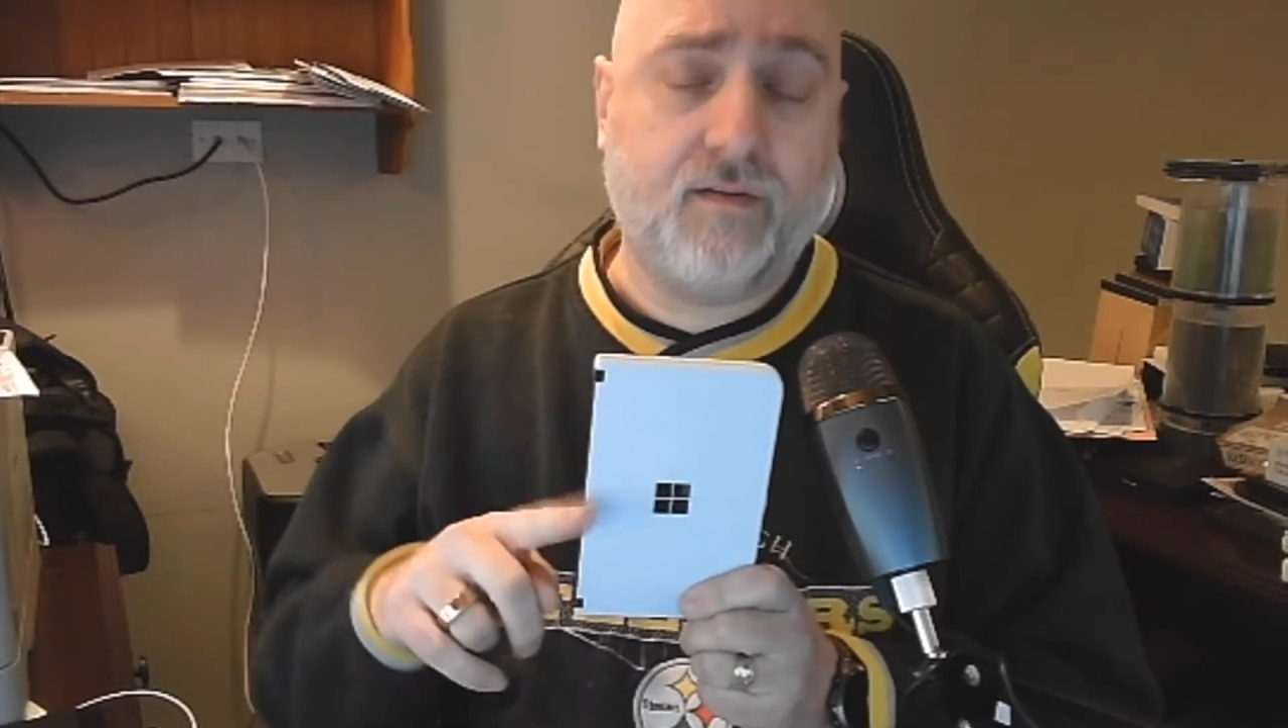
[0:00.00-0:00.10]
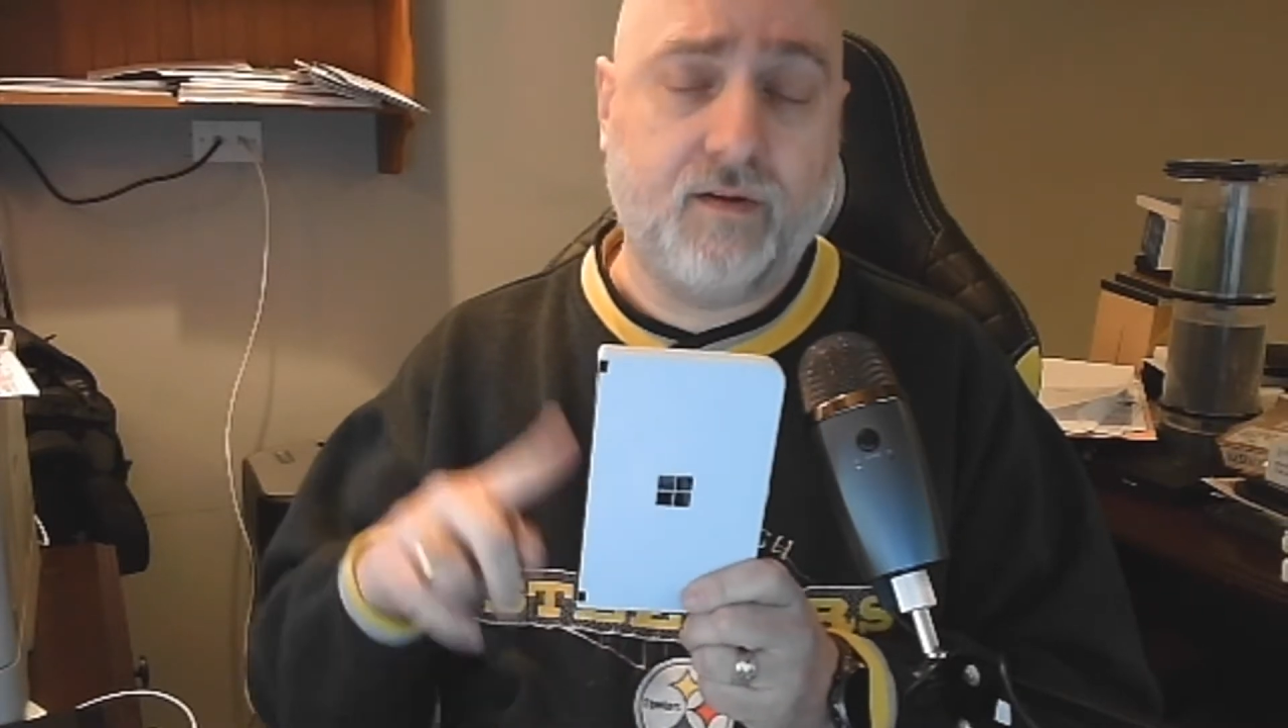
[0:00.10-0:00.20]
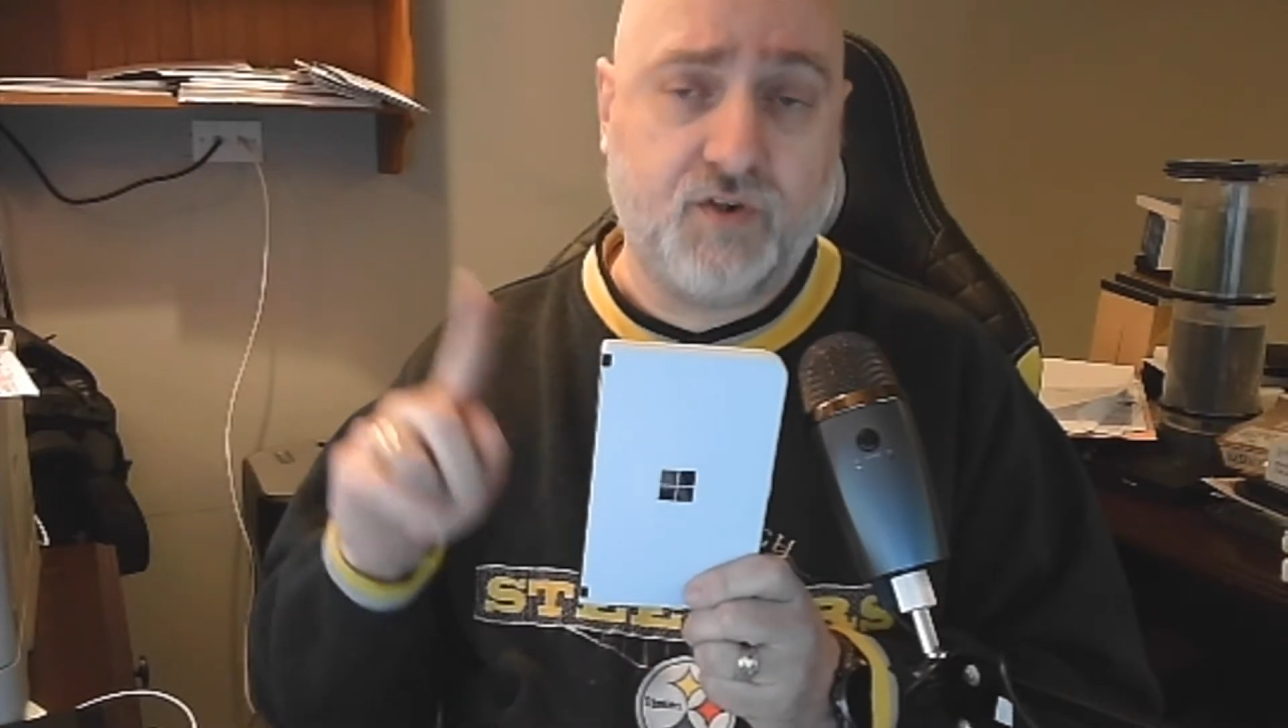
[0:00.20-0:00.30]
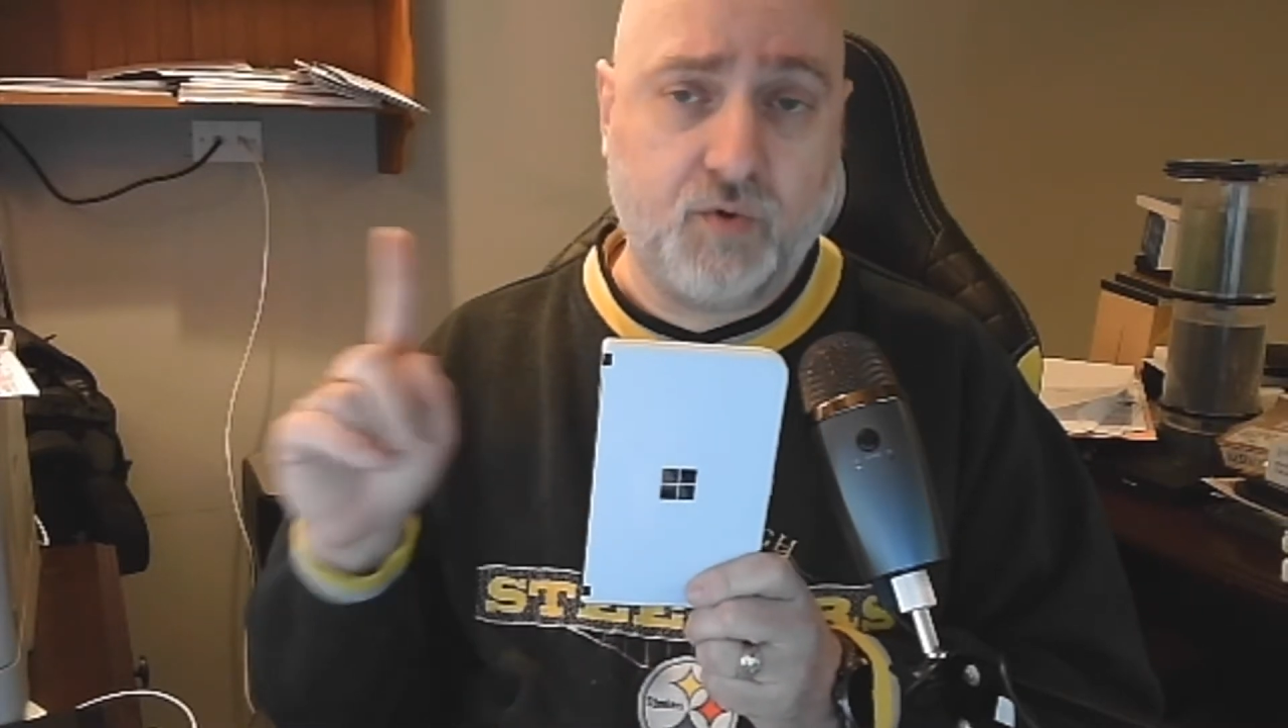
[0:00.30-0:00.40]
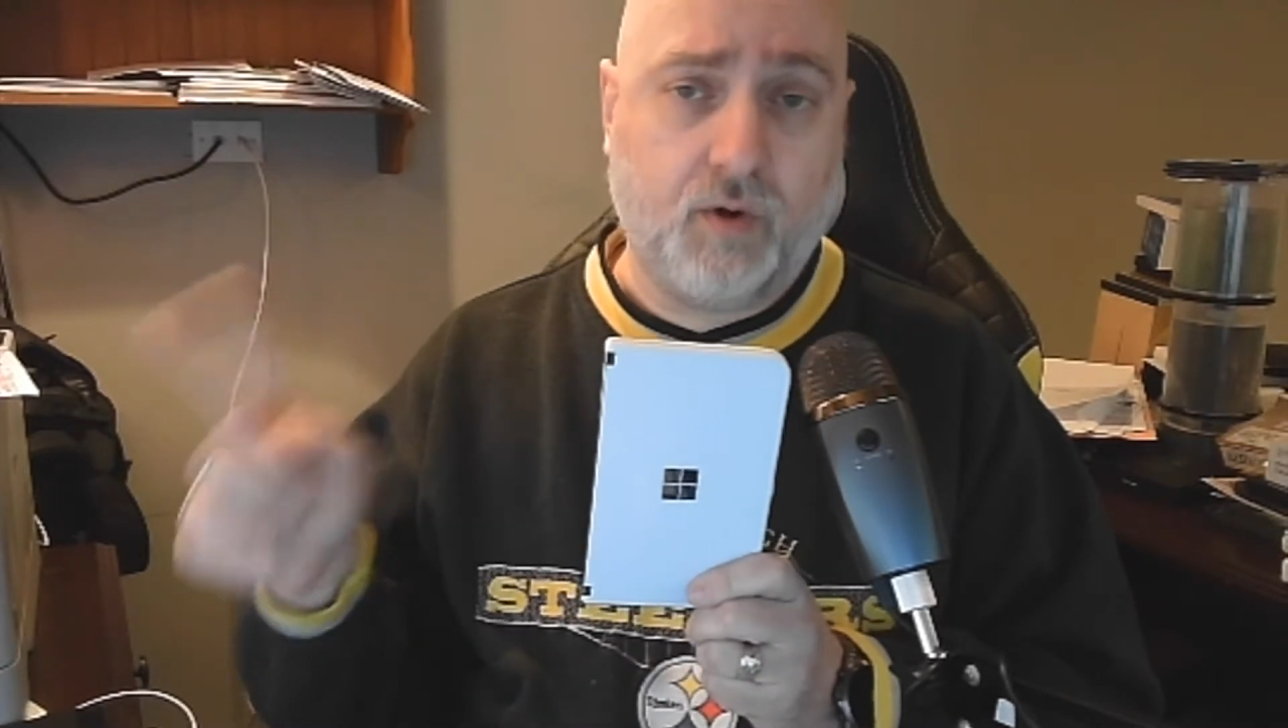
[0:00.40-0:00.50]

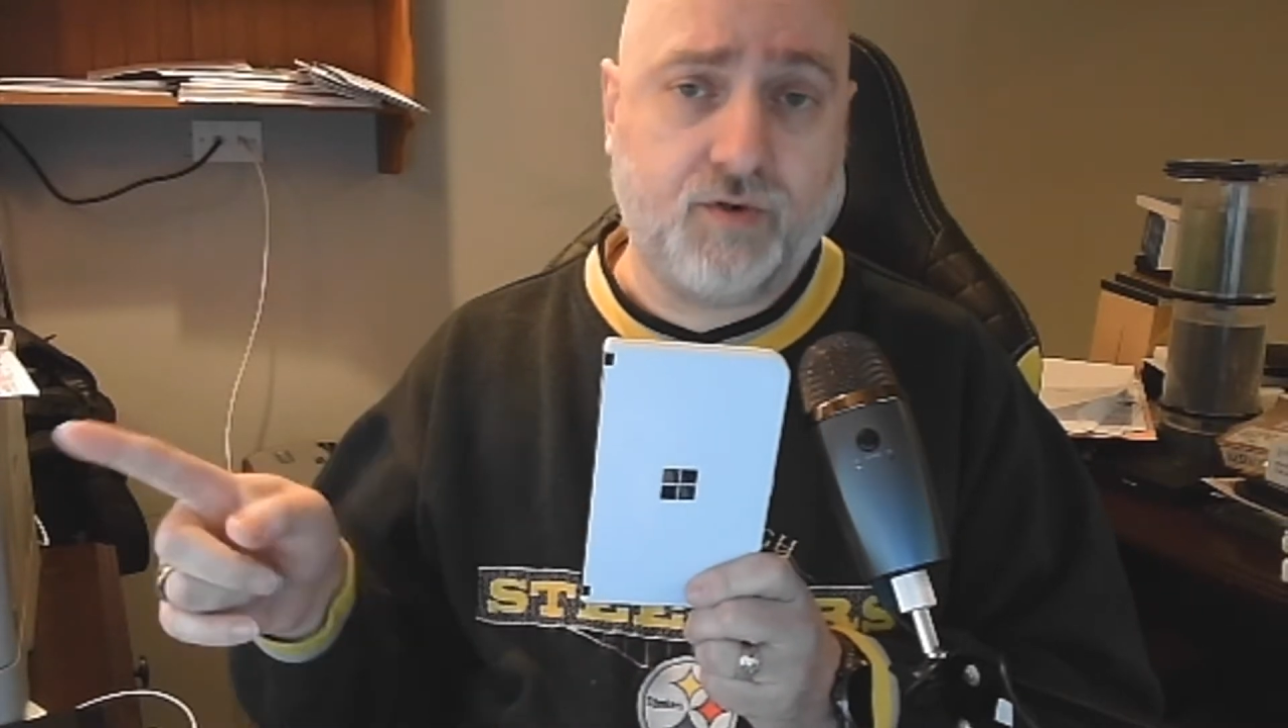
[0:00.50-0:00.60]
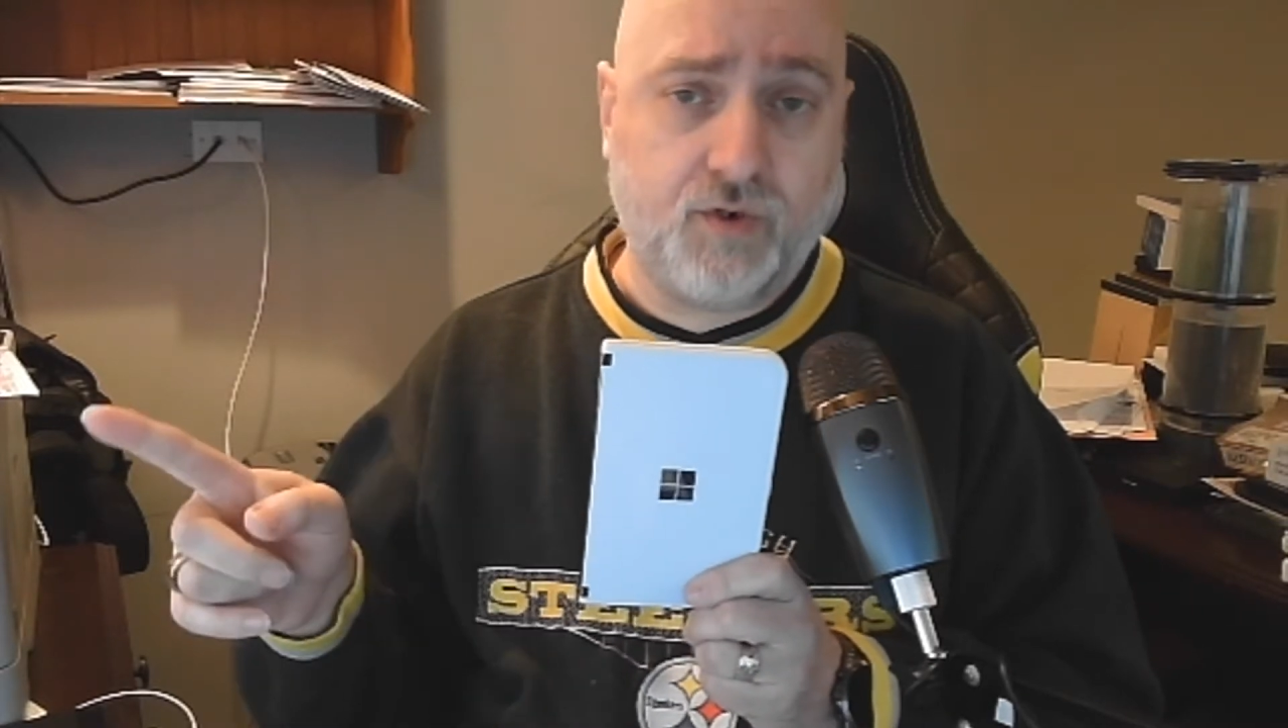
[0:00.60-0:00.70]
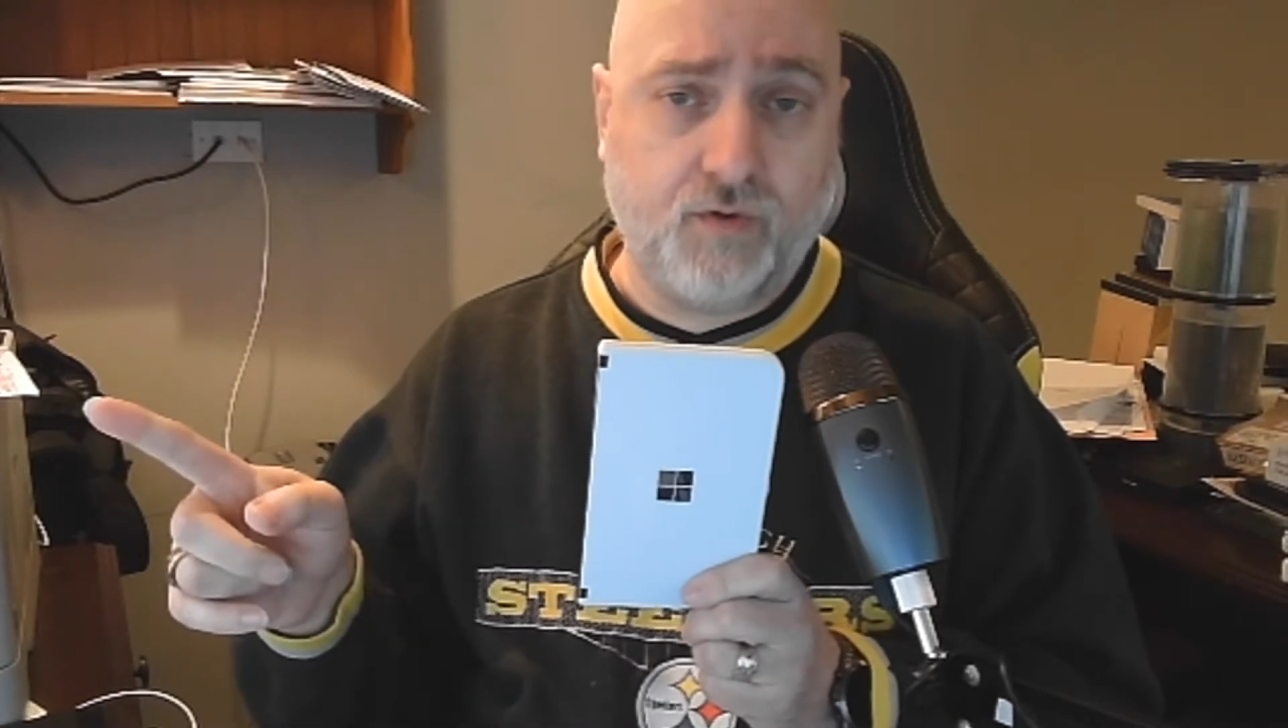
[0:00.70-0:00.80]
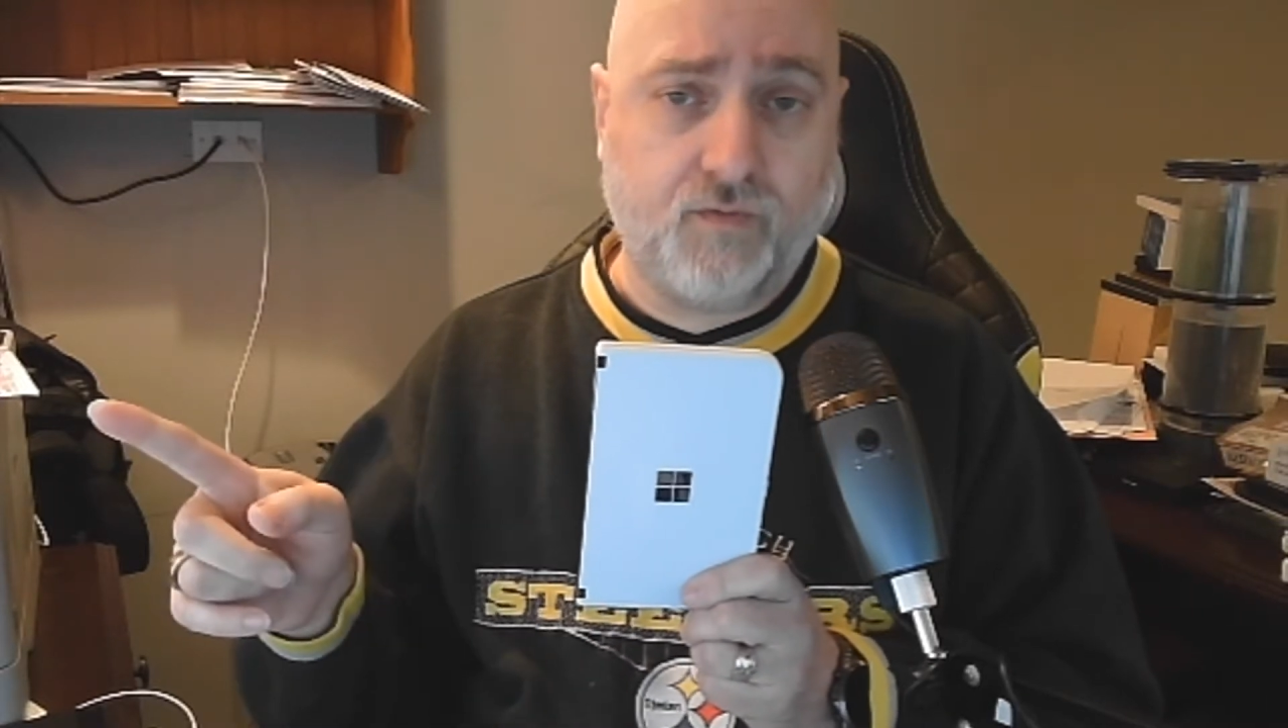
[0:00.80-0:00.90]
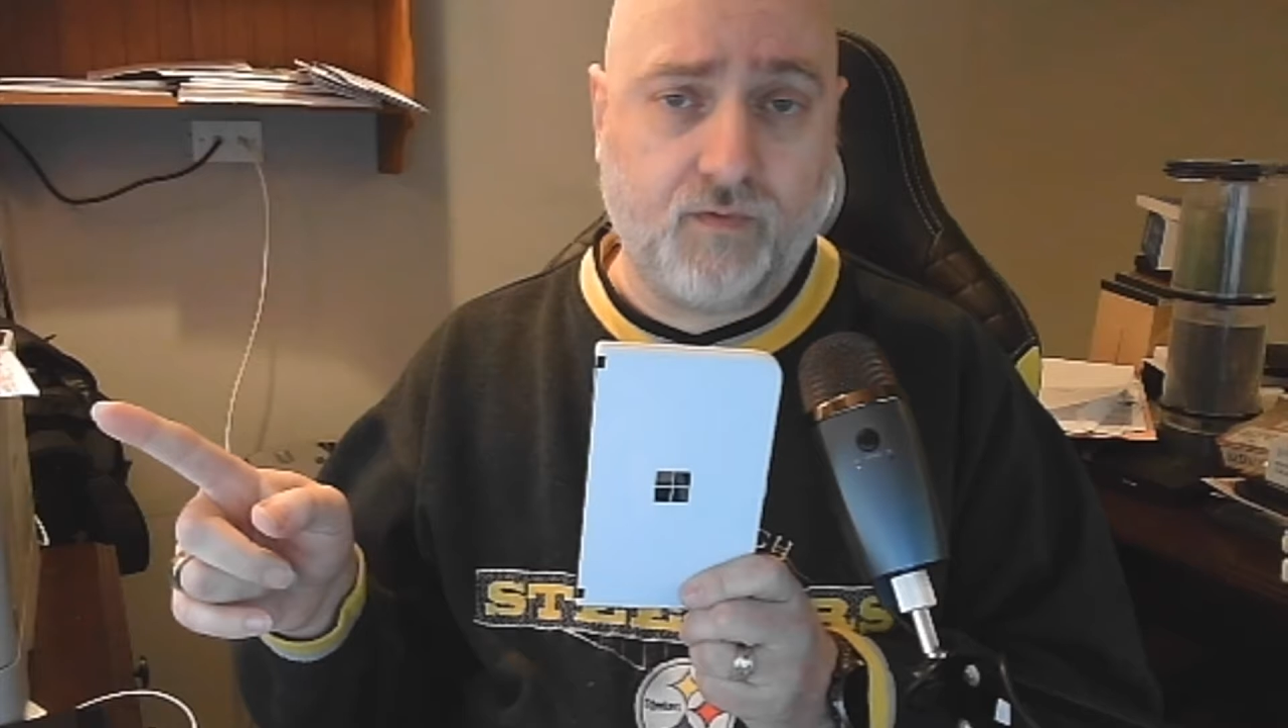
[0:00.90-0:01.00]
The Duo
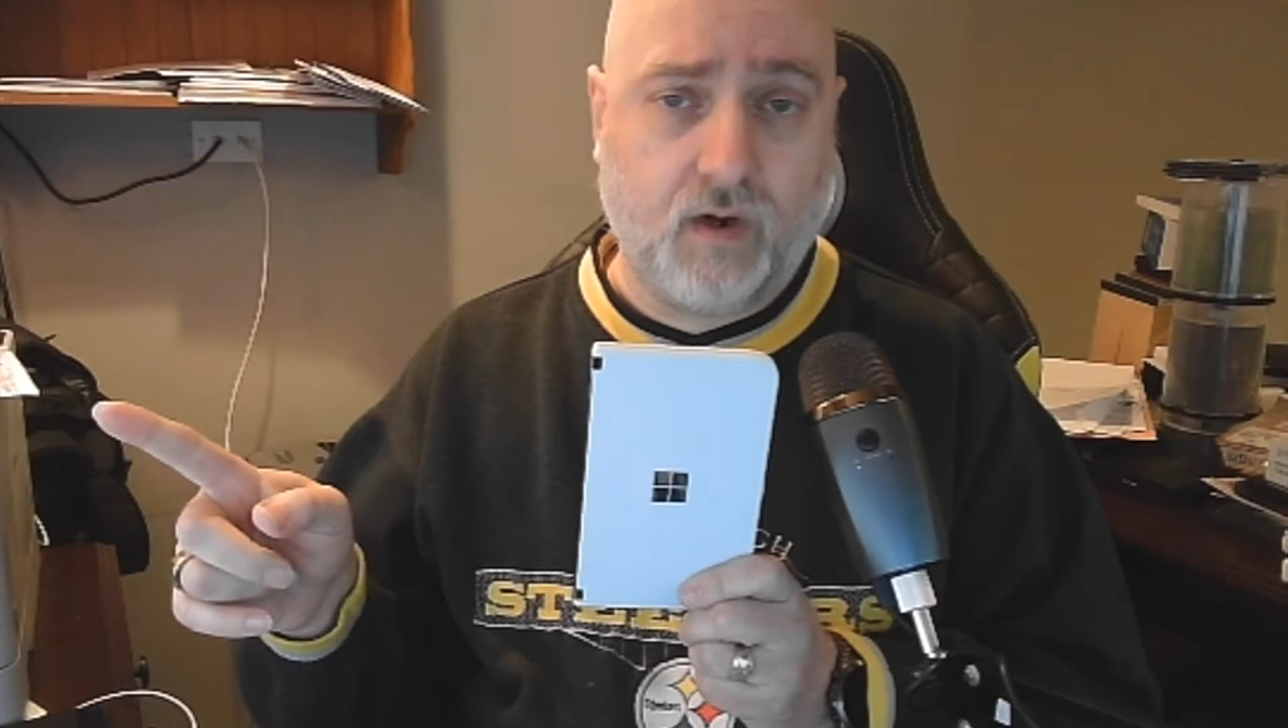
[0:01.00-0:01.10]
2